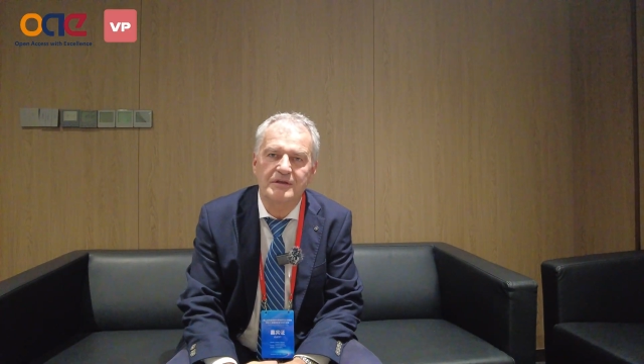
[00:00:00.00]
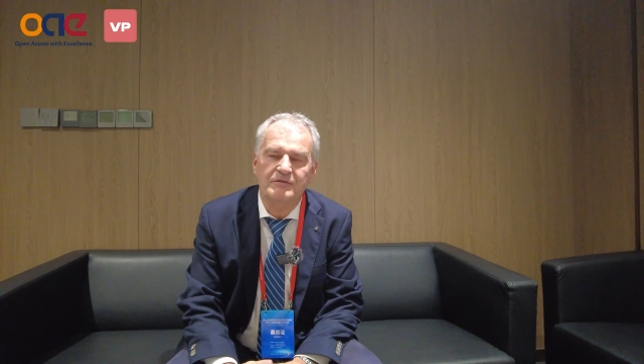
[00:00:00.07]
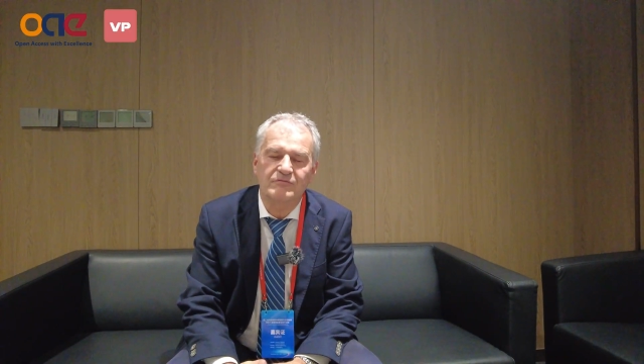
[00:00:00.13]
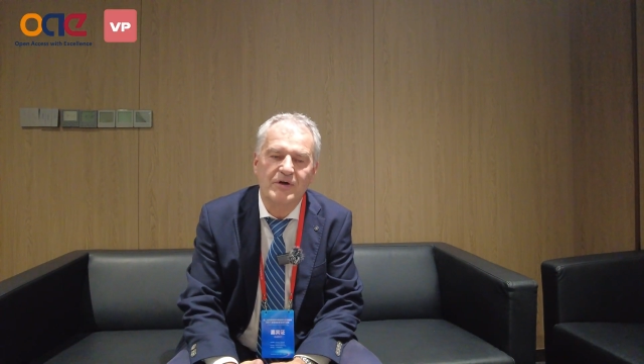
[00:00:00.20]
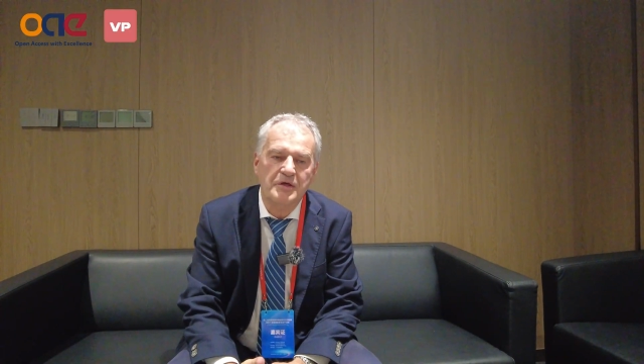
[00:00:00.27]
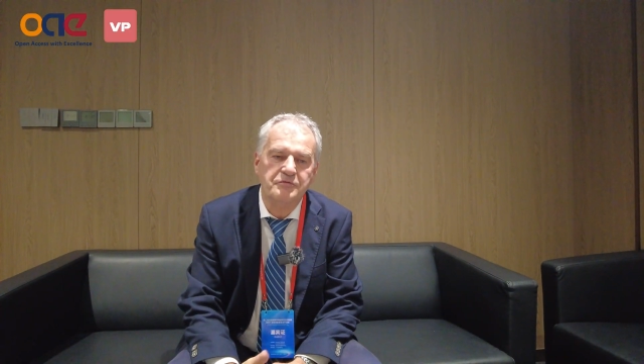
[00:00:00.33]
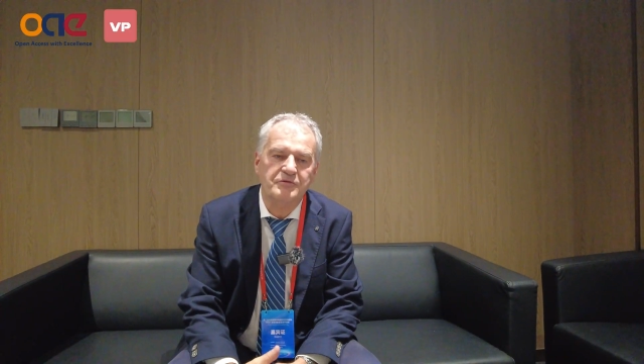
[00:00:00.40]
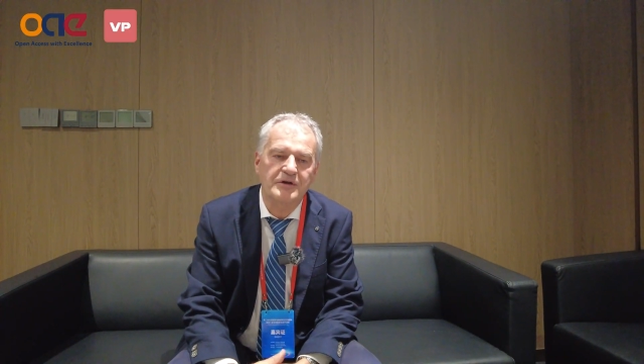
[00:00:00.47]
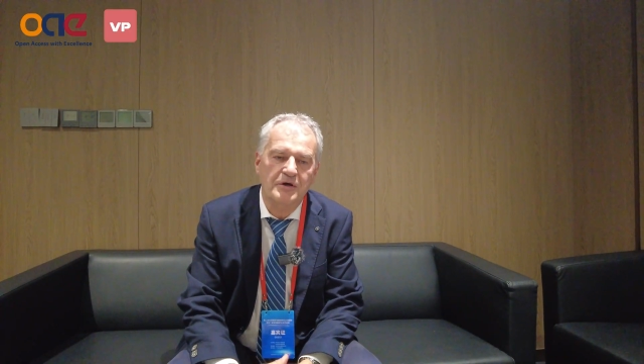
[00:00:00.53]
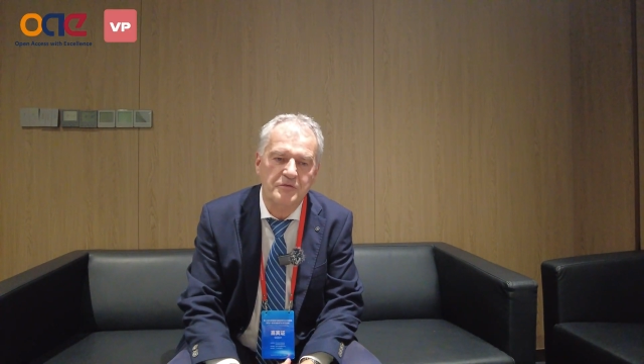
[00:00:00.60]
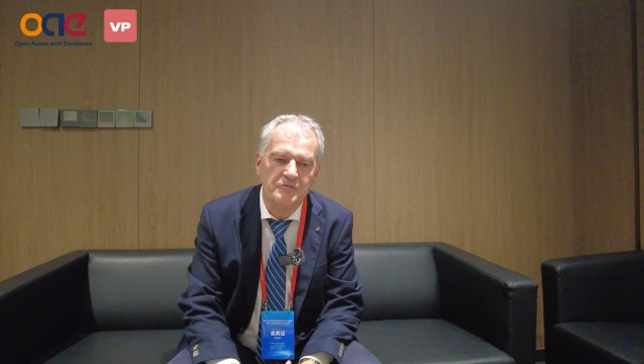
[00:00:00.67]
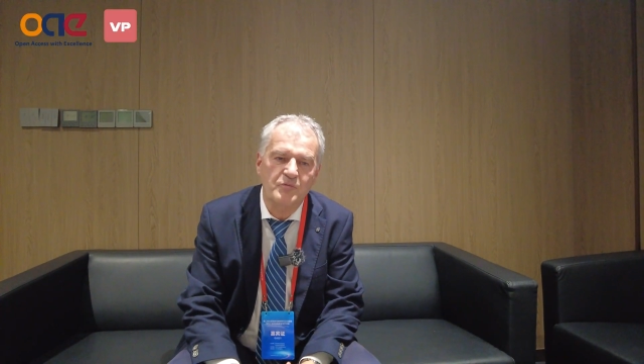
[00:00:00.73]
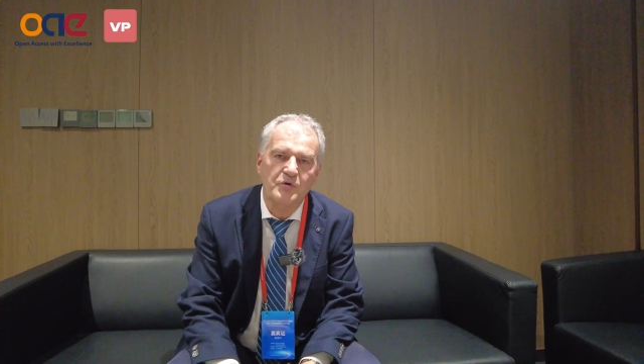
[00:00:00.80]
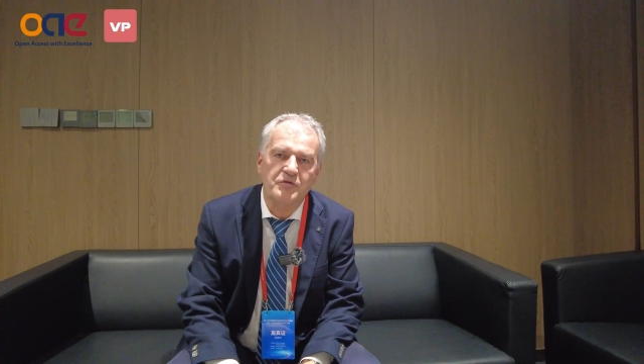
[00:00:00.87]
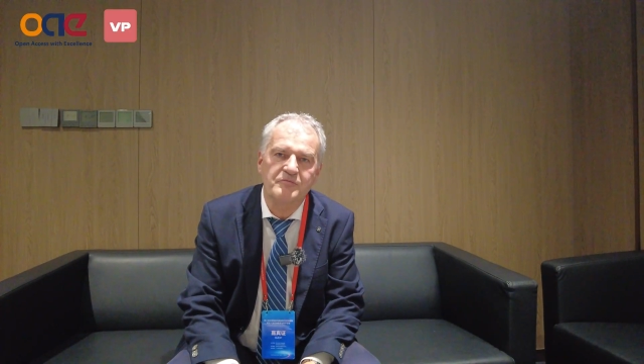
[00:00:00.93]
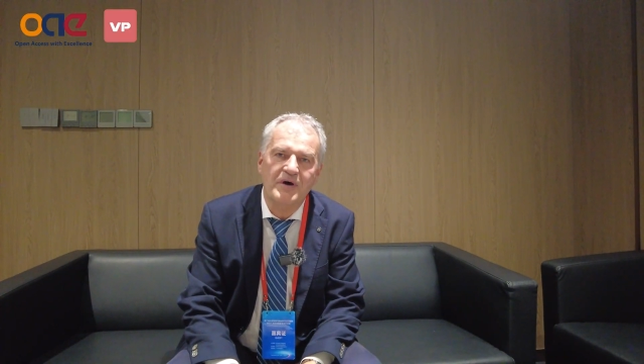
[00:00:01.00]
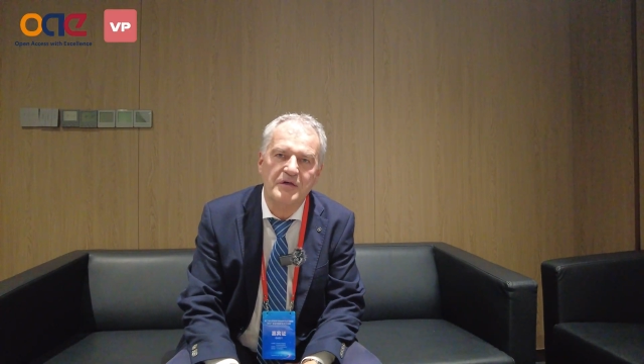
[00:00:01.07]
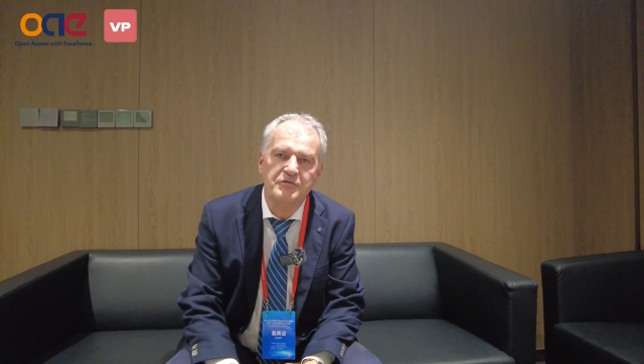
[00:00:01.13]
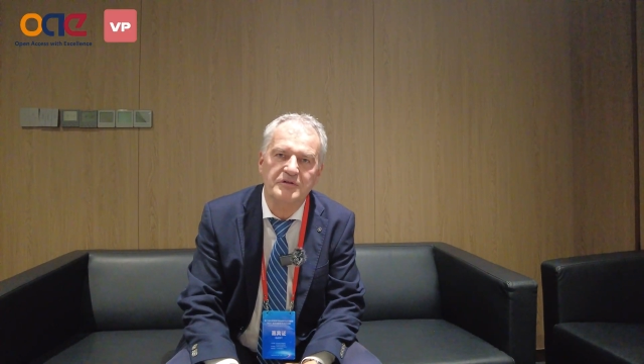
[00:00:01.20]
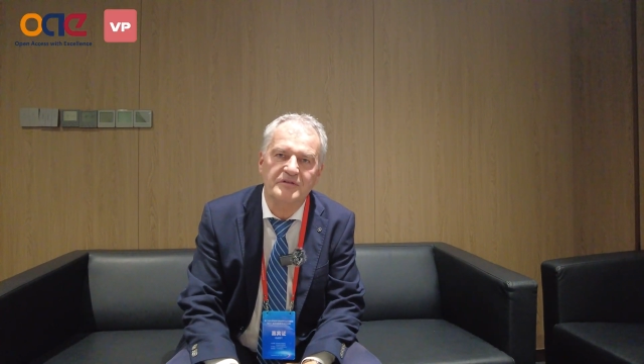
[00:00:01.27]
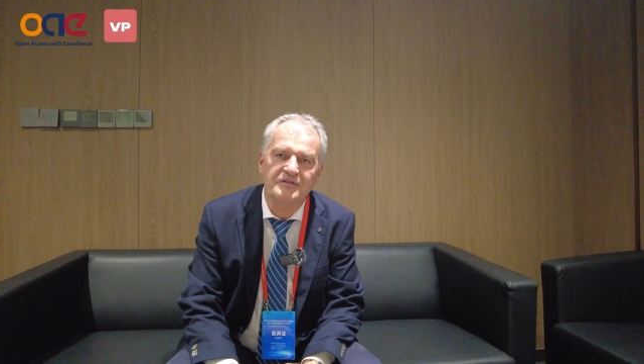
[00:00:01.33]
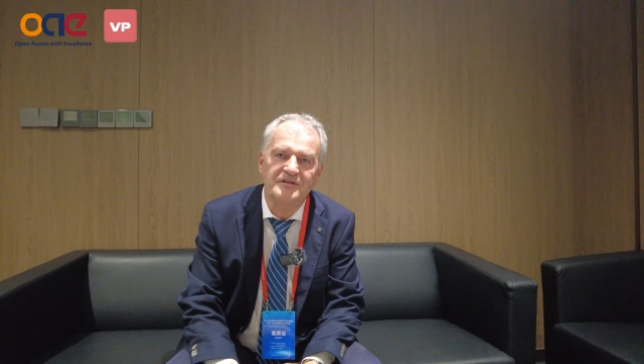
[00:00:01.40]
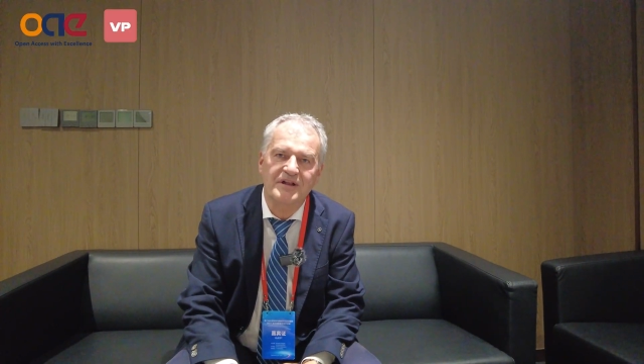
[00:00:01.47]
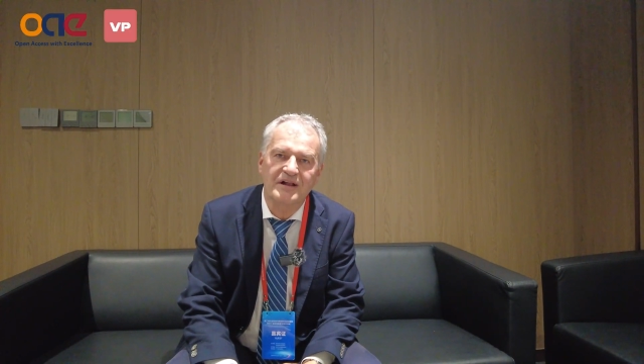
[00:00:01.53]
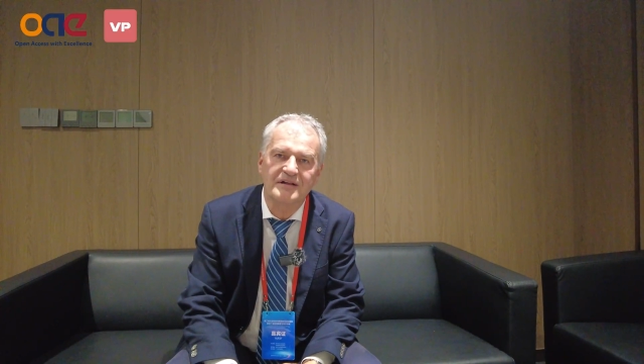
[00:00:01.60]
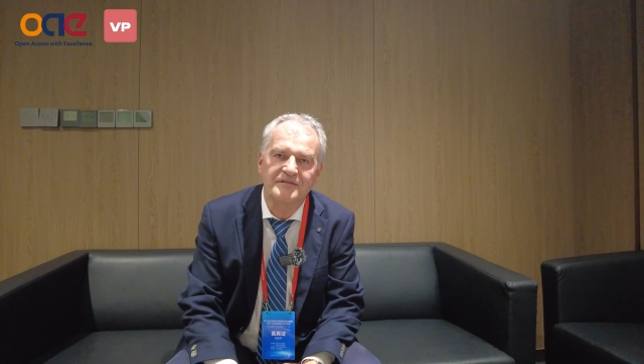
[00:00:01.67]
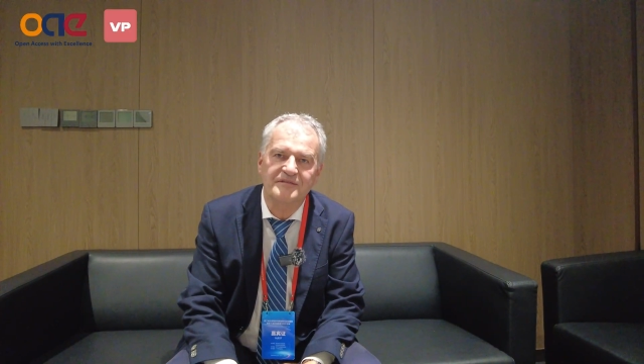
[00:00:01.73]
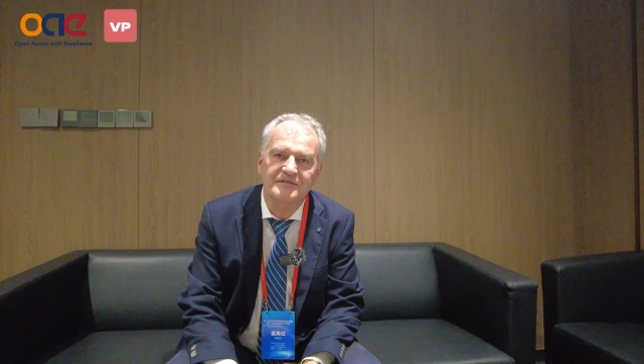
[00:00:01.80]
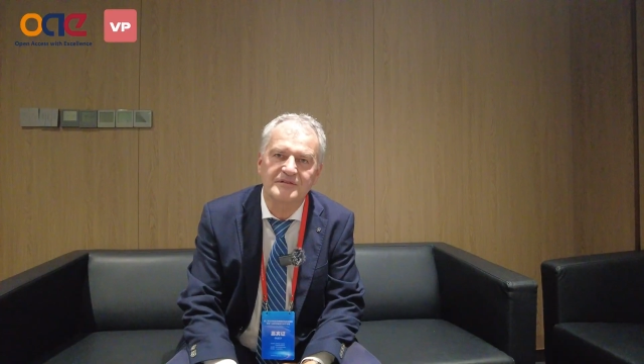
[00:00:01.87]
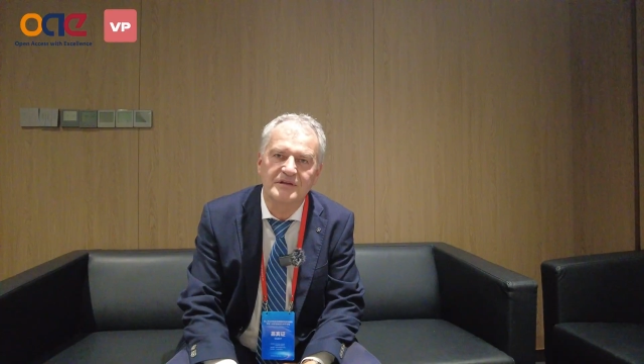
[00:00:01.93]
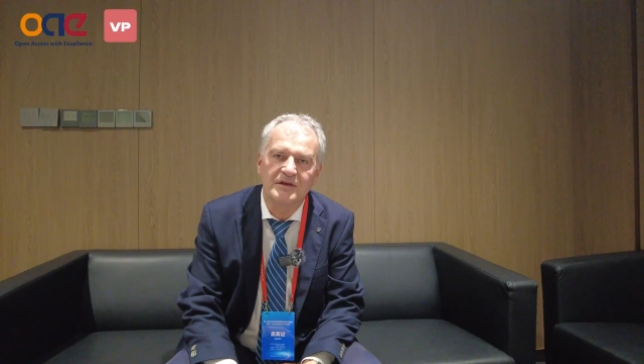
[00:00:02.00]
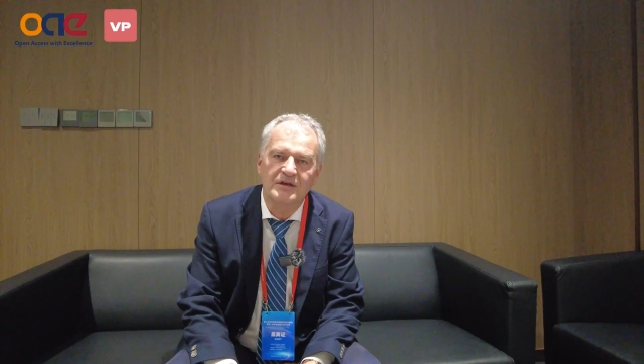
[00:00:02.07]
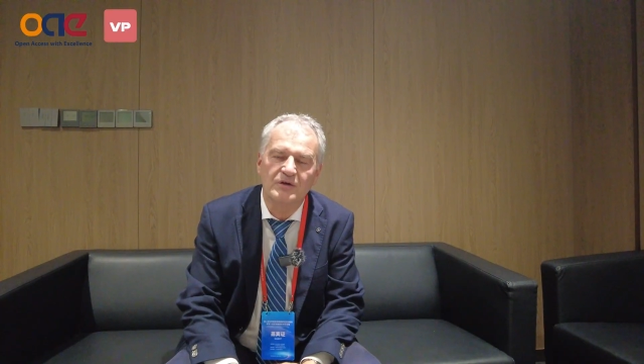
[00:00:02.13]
in vascular smooth muscle cells